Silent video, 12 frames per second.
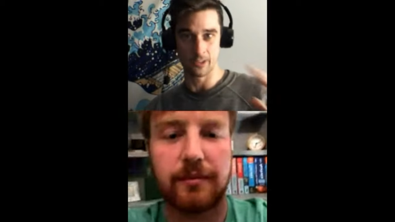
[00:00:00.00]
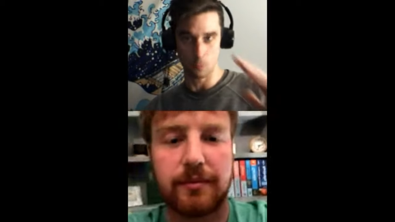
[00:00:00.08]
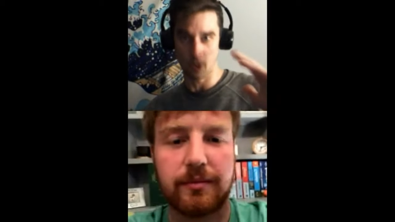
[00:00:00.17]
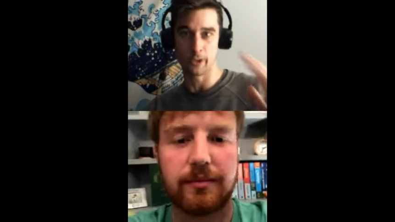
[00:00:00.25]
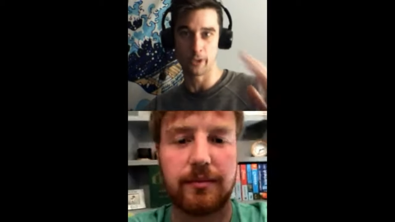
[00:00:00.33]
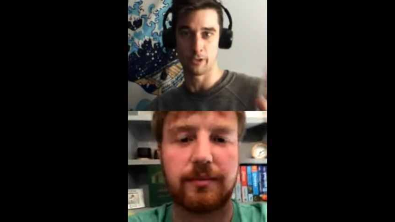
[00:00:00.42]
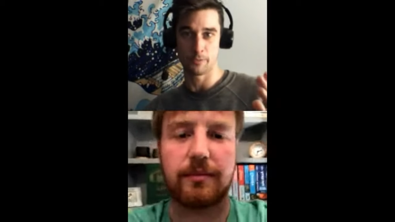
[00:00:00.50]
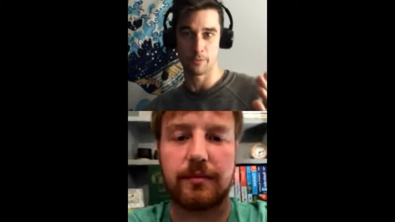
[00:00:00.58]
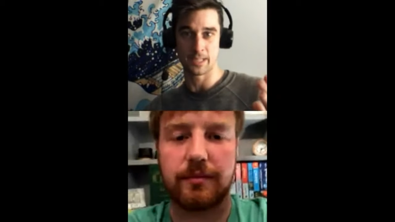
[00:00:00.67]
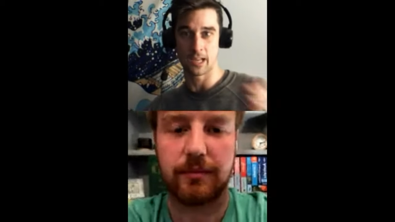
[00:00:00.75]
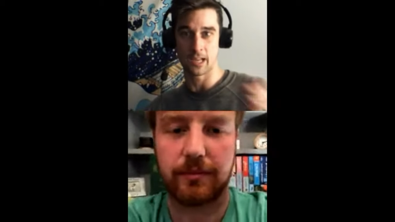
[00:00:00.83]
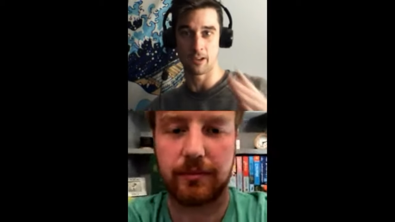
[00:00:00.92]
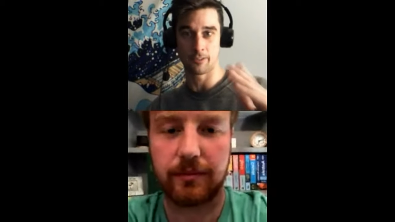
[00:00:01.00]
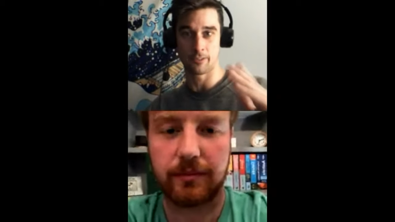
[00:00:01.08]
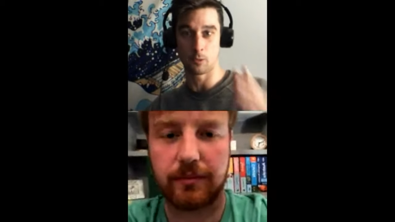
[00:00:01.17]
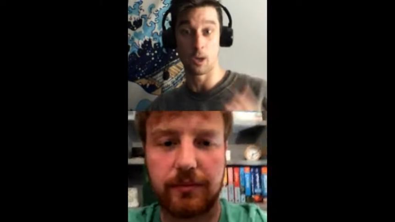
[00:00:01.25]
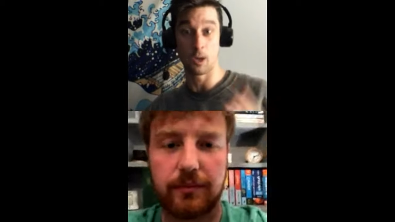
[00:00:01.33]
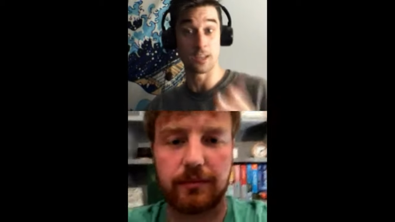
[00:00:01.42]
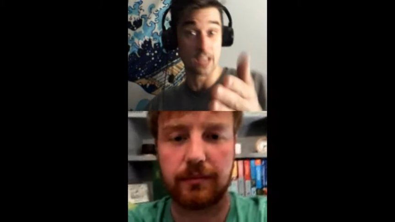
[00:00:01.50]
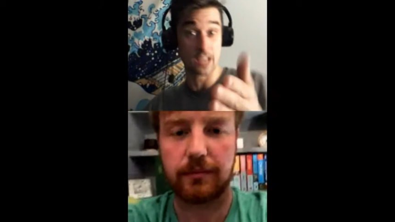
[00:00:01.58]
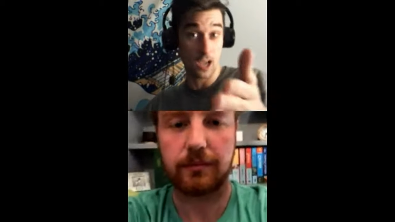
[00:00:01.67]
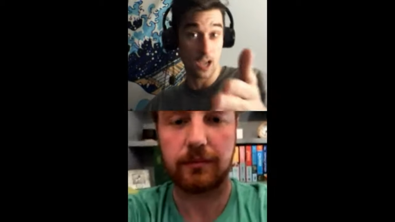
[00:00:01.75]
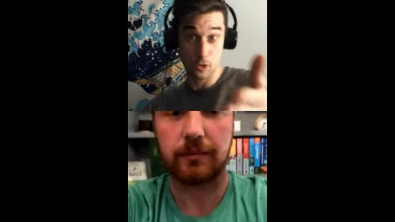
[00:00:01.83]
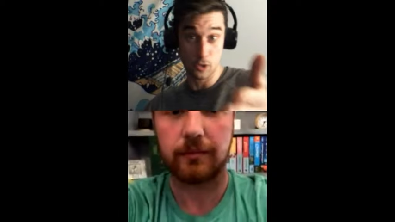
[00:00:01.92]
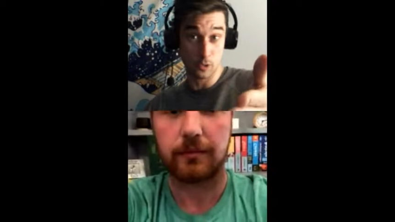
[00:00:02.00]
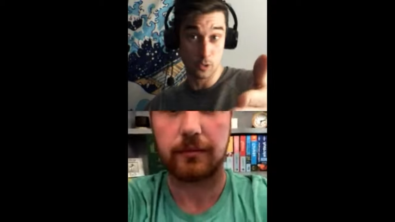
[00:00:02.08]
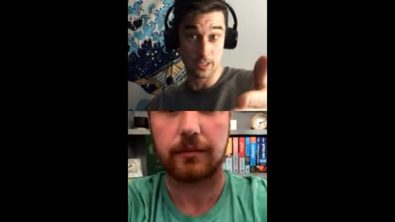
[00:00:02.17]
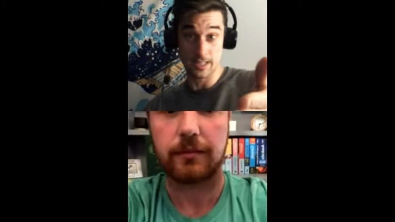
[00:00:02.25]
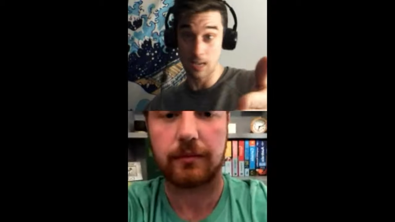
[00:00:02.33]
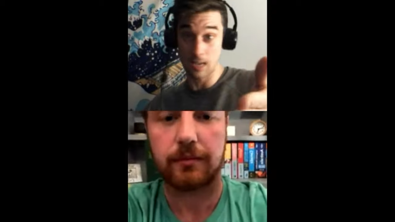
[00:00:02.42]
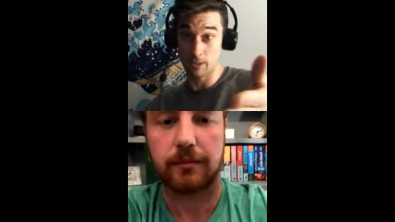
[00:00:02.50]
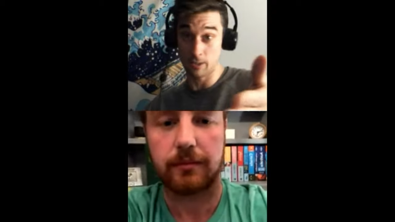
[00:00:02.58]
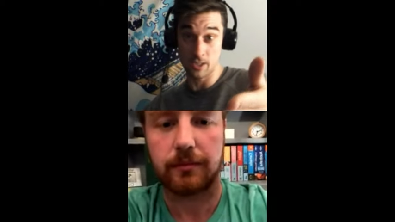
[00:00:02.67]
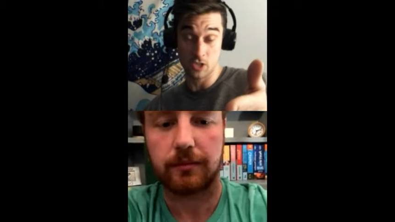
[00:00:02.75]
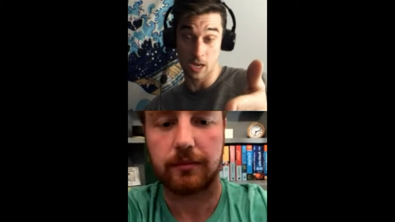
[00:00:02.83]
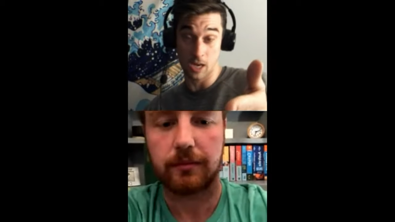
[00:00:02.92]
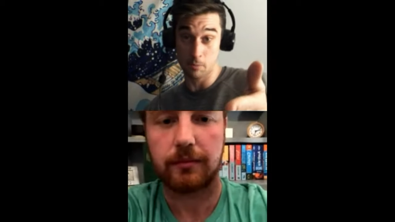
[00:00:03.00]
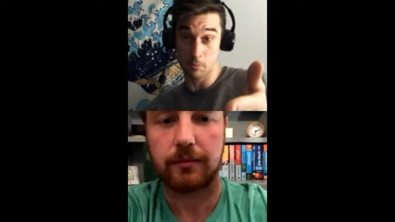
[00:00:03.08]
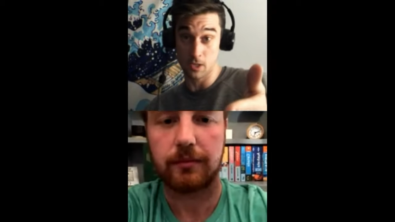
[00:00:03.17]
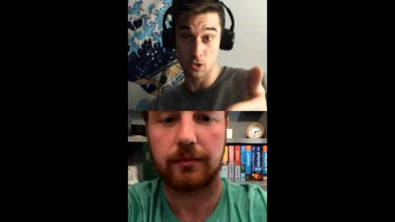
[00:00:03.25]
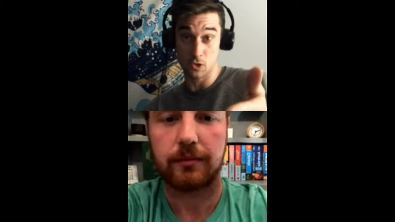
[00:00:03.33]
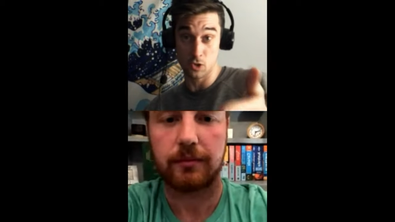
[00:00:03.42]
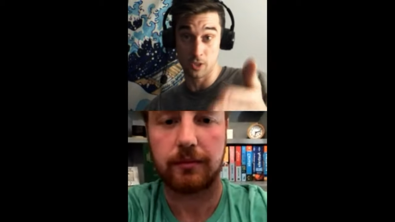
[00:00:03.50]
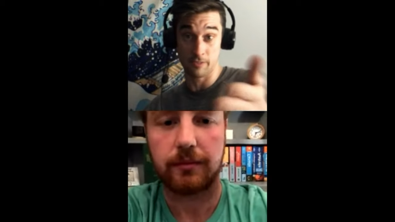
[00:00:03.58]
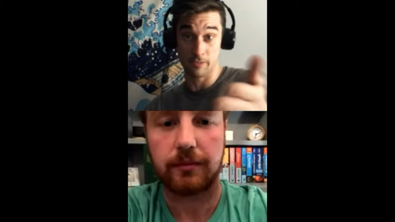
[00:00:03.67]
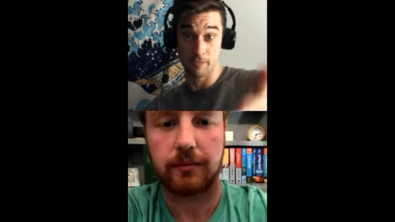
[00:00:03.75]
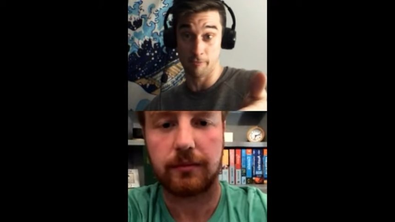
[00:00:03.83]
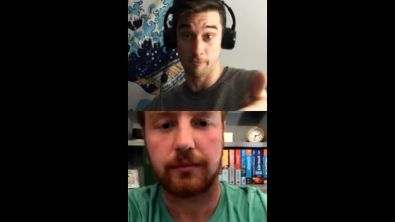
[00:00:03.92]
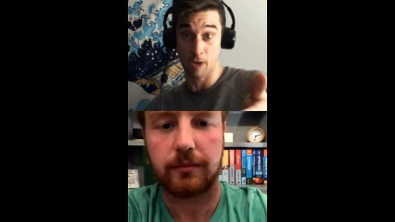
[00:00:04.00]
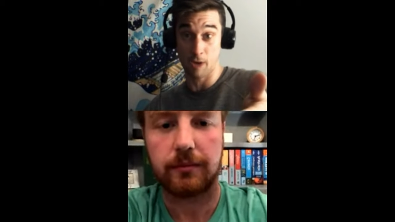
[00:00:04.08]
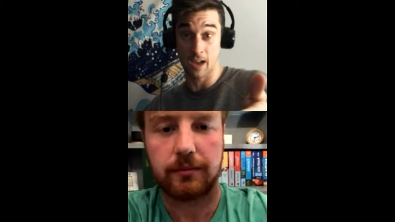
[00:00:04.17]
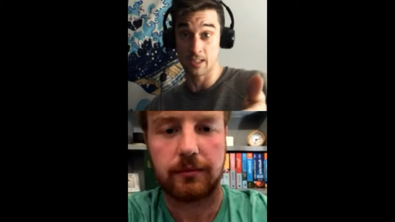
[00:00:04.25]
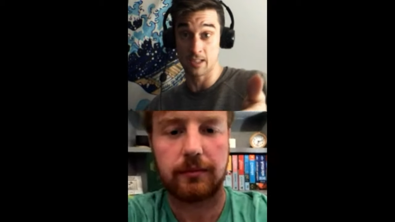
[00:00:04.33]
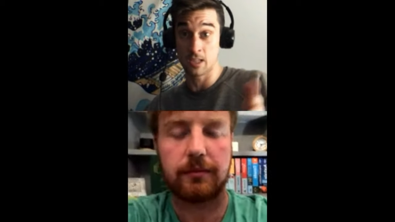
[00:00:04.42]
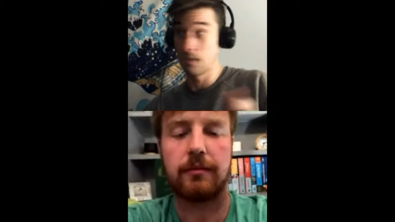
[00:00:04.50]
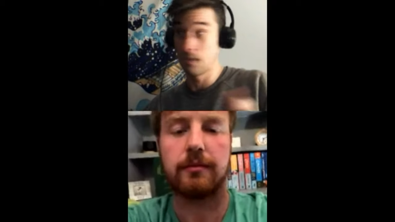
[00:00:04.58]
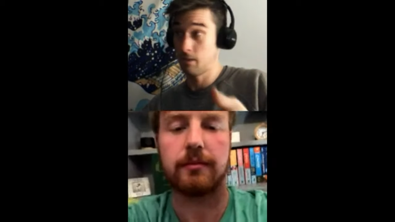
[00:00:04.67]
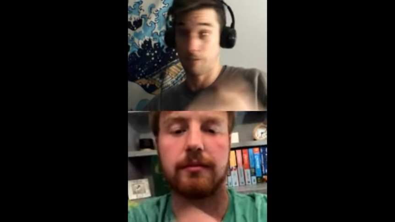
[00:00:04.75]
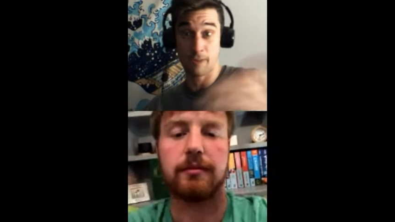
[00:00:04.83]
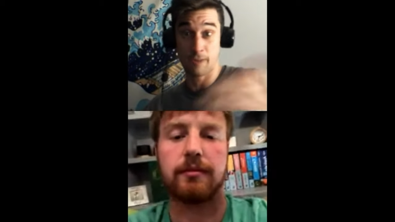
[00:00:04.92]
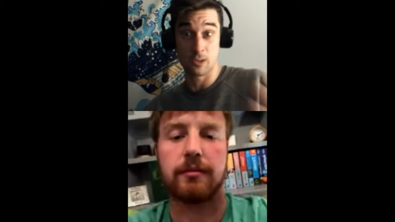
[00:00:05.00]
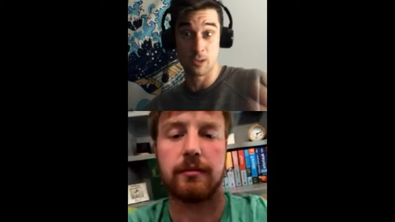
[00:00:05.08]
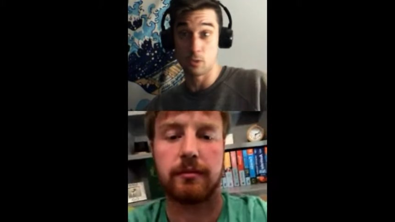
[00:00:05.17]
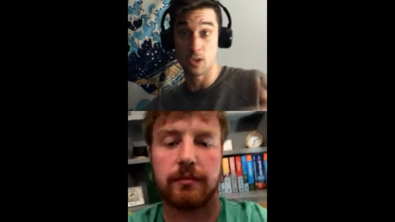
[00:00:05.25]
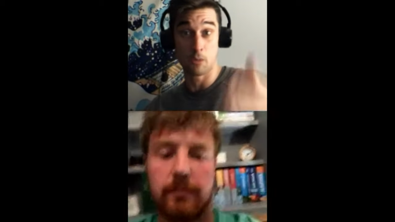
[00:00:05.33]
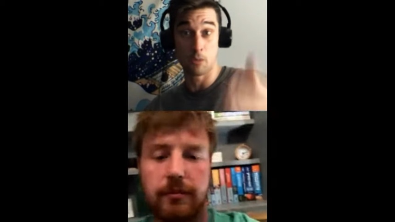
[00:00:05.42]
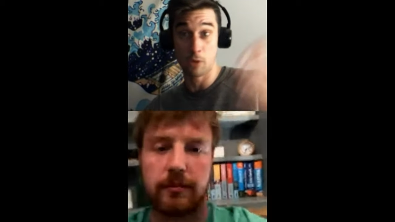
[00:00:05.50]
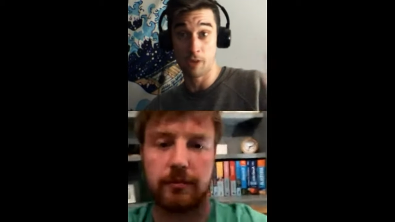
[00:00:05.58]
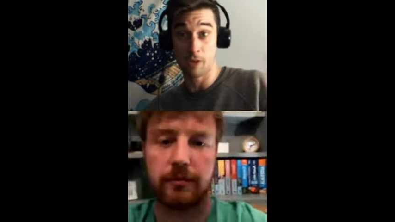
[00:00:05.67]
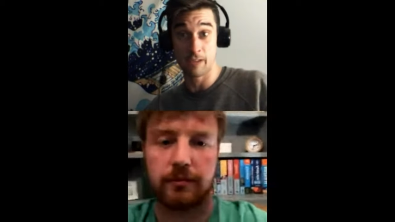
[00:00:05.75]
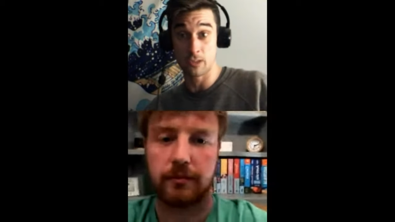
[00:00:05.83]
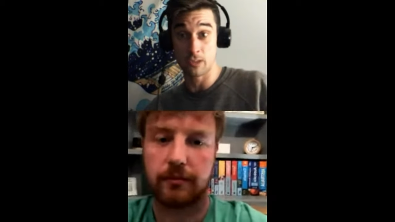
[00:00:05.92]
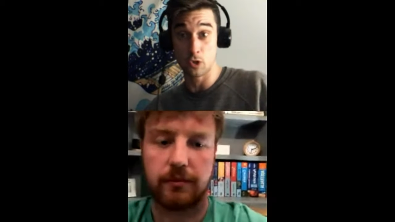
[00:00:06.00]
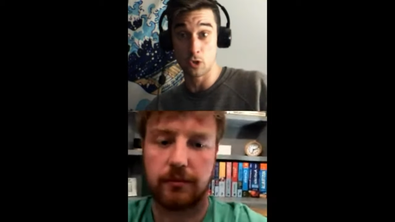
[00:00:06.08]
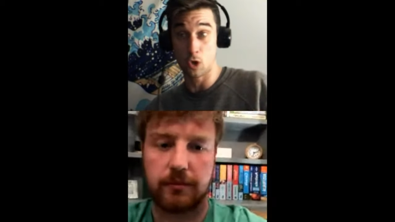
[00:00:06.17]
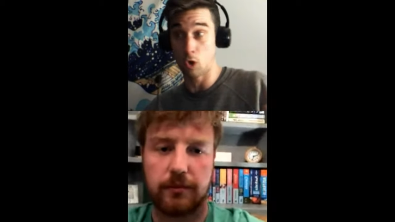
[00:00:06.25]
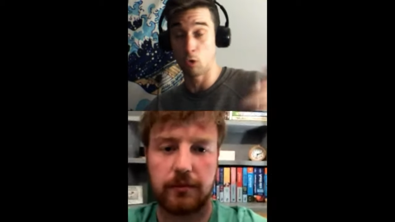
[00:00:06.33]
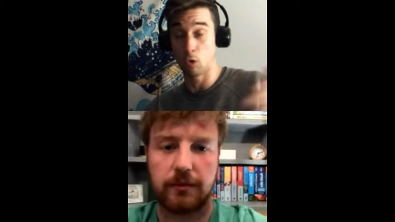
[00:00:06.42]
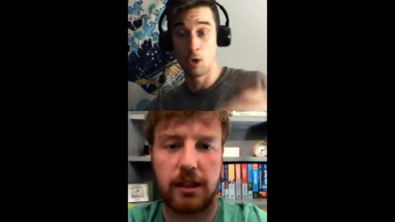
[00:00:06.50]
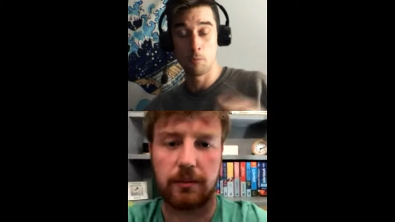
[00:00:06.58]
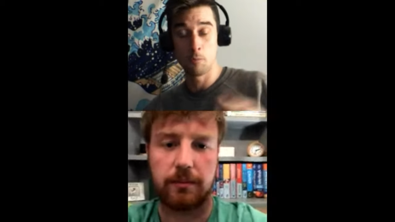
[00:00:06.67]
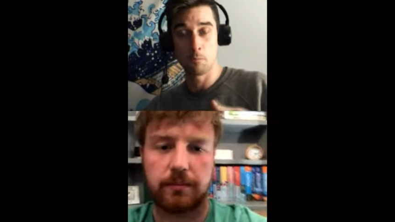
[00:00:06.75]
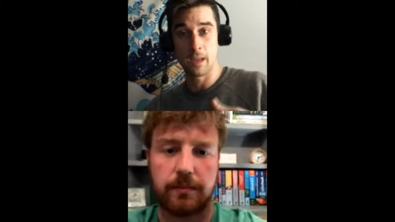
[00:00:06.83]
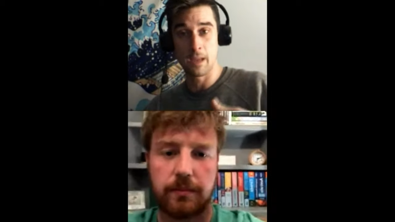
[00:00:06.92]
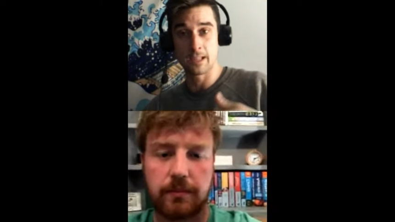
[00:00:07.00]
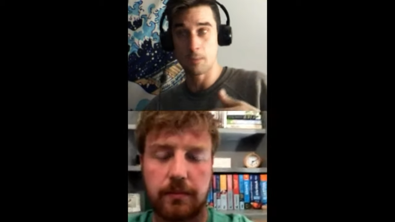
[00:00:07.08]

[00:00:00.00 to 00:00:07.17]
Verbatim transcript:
Speaker 1: 100% of the words. And you can tell this, Jack, because you lived in France. Mm. Your French was not perfect at all. No. It's